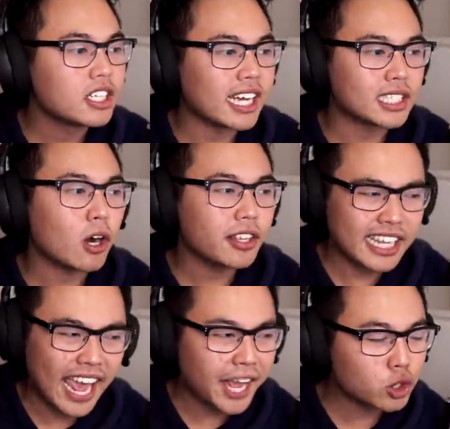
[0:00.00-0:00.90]
She has
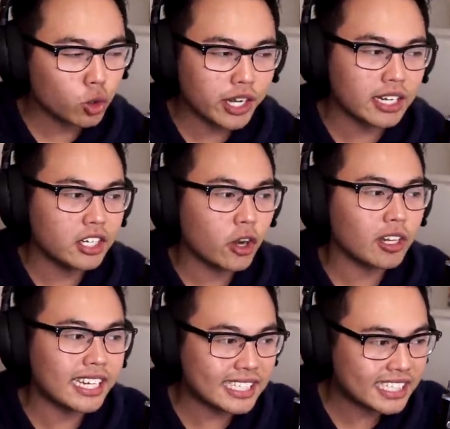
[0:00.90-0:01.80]
the Android, you
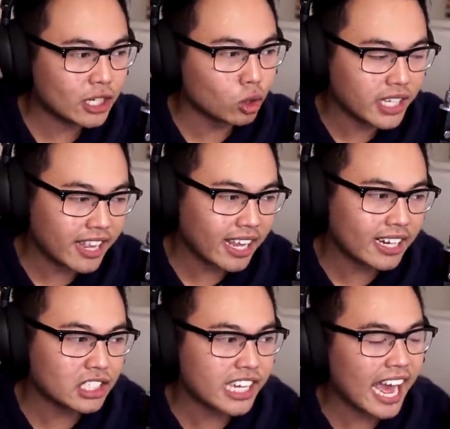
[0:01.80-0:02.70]
know, Link skills, and
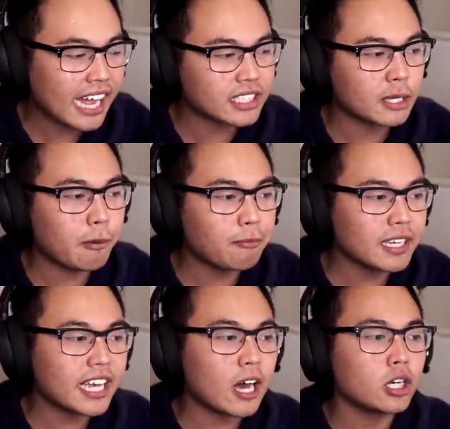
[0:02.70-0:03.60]
then she has the
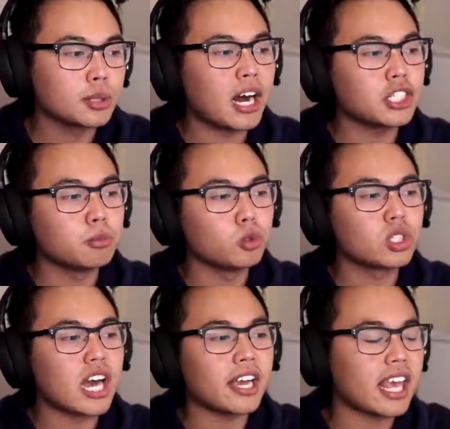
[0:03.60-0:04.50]
Peppy Girls, Majin Buu
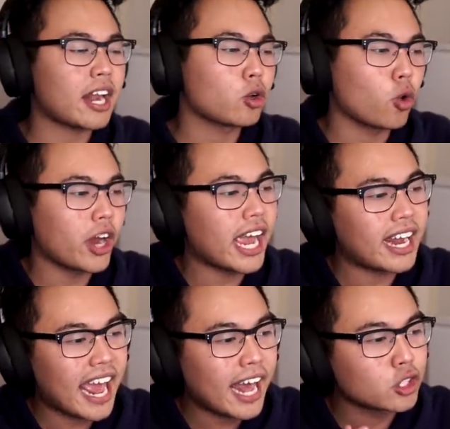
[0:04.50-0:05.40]
Saga category,
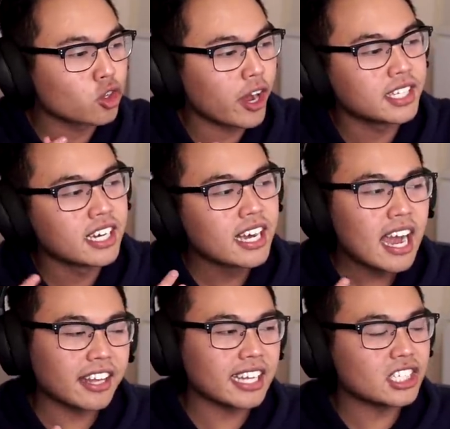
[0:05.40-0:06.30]
and Androids.
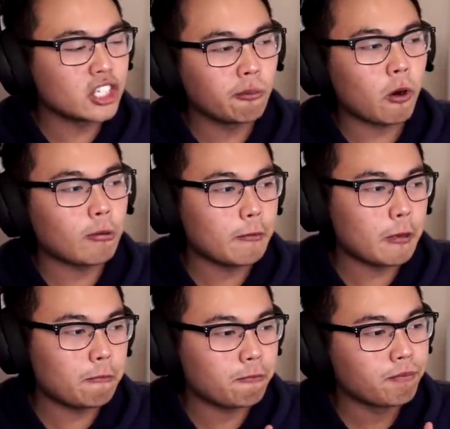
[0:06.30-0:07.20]
I think she would probably
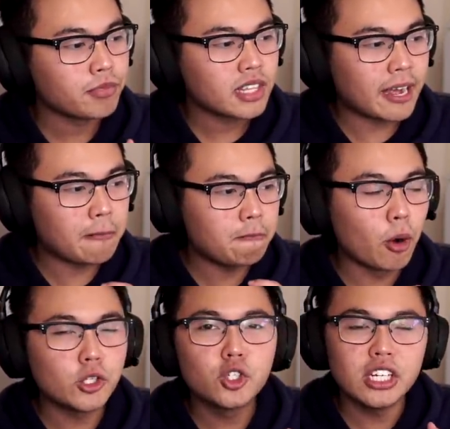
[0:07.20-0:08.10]
be, like,
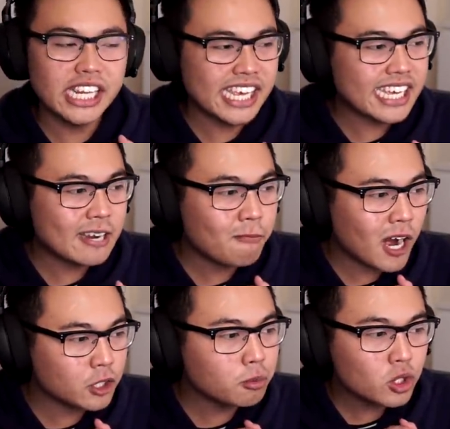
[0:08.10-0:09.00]
most unique in
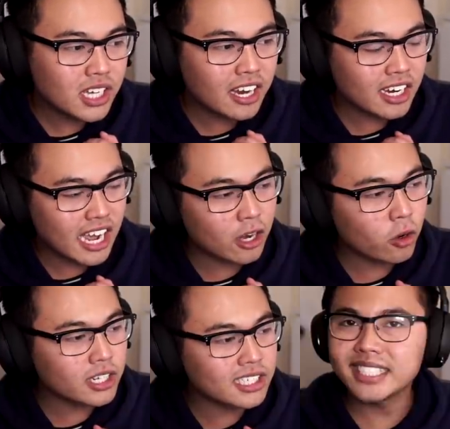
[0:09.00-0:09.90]
Majin Buu Saga
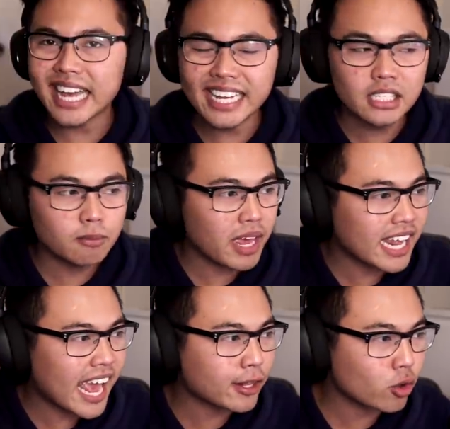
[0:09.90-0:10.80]
category since there isn't
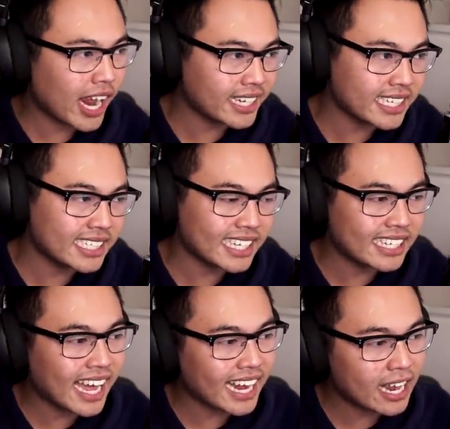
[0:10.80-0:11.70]
many Android 18s
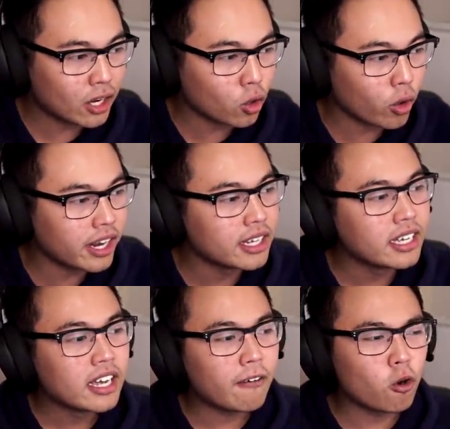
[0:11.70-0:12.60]
in that category.
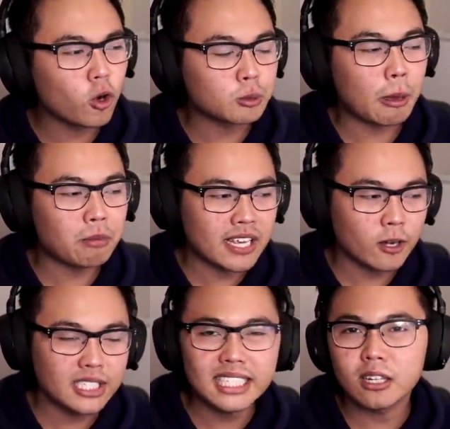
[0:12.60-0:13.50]
Of course, Peppy
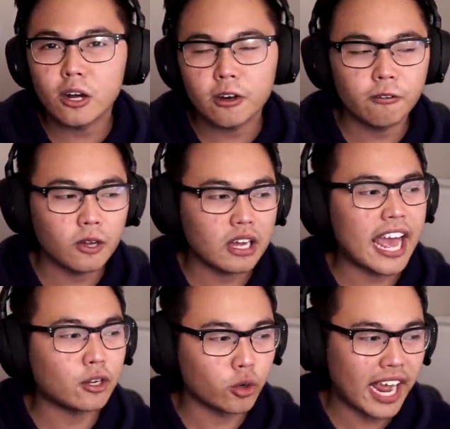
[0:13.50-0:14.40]
Girls, there's a lot of
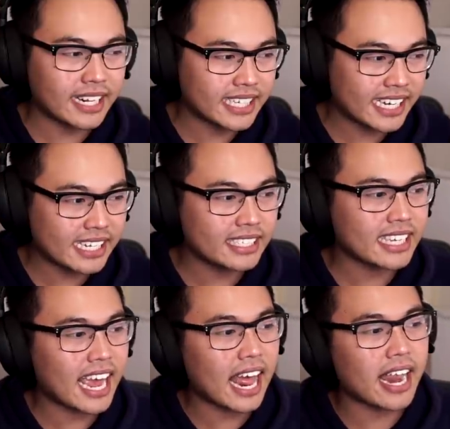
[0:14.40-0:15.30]
Android
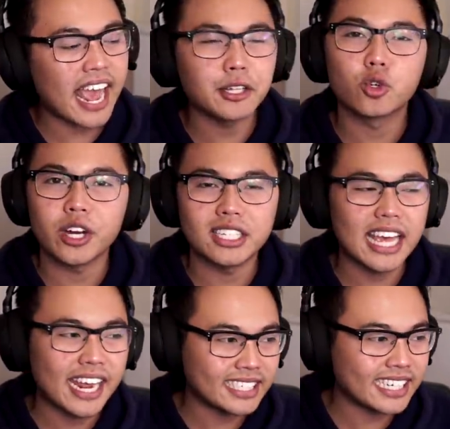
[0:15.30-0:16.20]
18s and Android
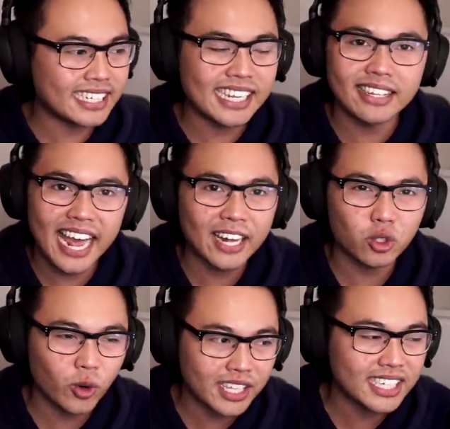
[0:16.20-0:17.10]
18 in the
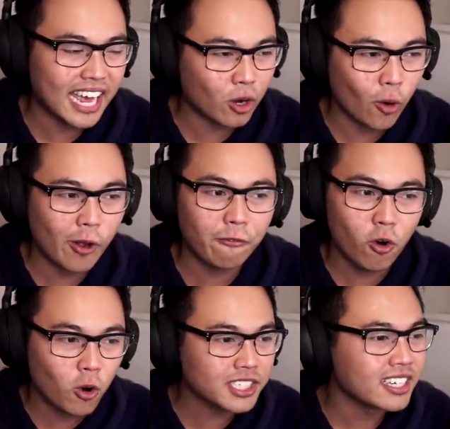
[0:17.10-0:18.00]
Androids category, of
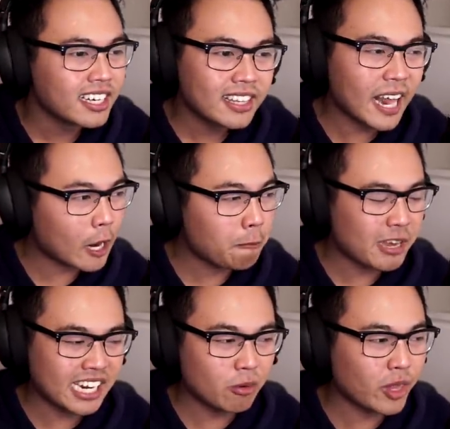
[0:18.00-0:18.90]
course, that are
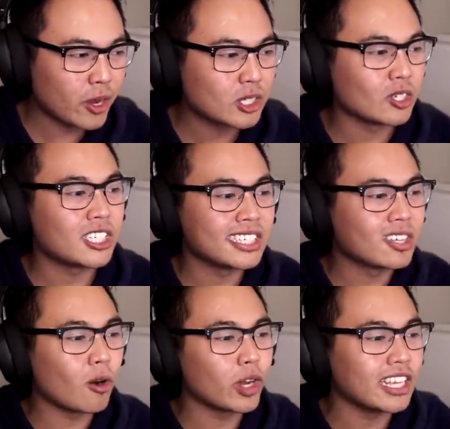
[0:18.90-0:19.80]
competing with her, so
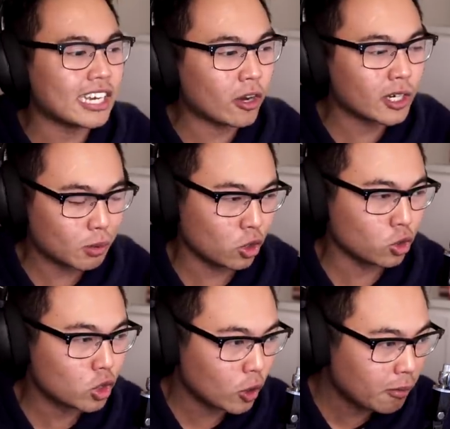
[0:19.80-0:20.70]
she's not really going to be
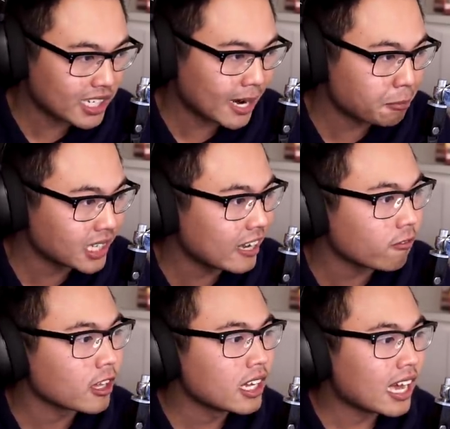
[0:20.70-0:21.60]
used too much, I
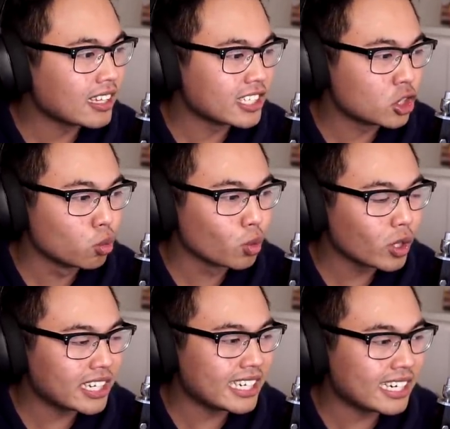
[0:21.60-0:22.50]
believe, unless you
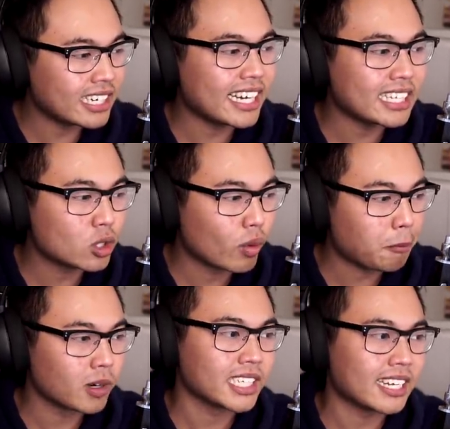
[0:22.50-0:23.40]
really need an Int
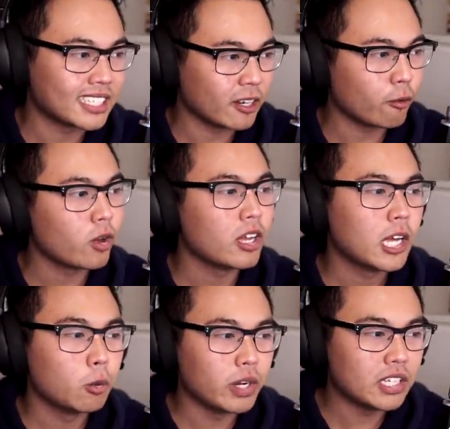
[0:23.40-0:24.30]
representative
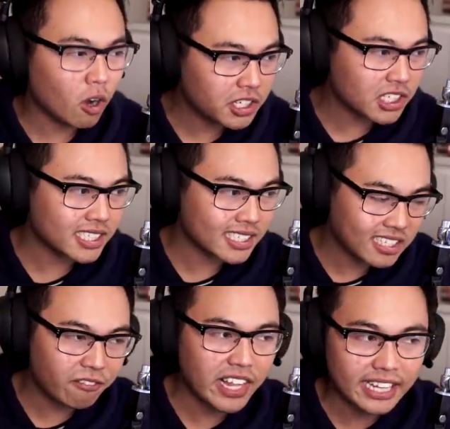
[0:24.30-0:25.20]
with dodges and
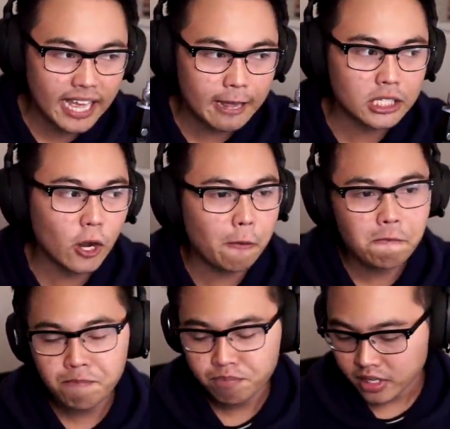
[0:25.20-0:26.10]
stuff like that. So,
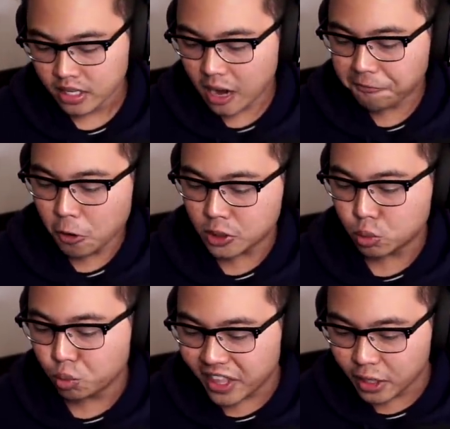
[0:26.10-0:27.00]
of
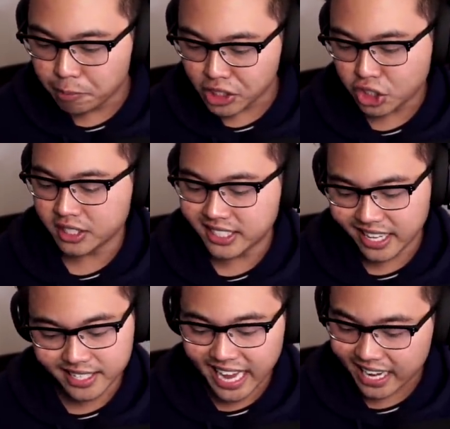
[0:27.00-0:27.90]
course, with the missions,
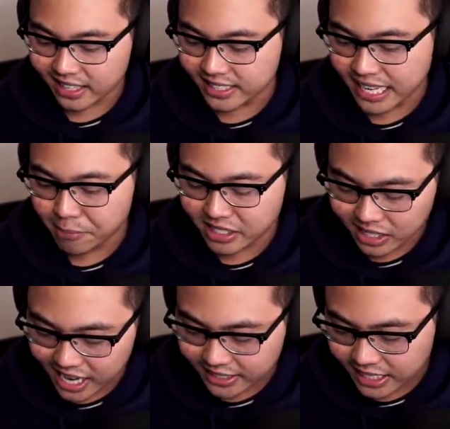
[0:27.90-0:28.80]
they're exactly the same
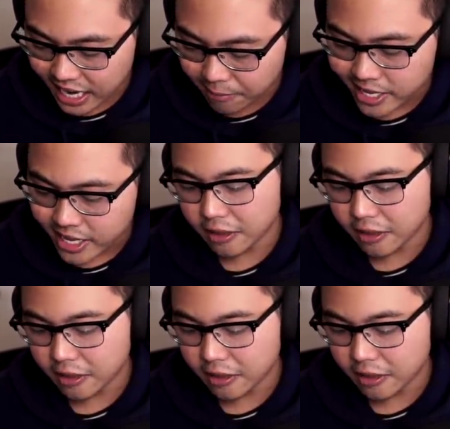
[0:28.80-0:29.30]
as last time.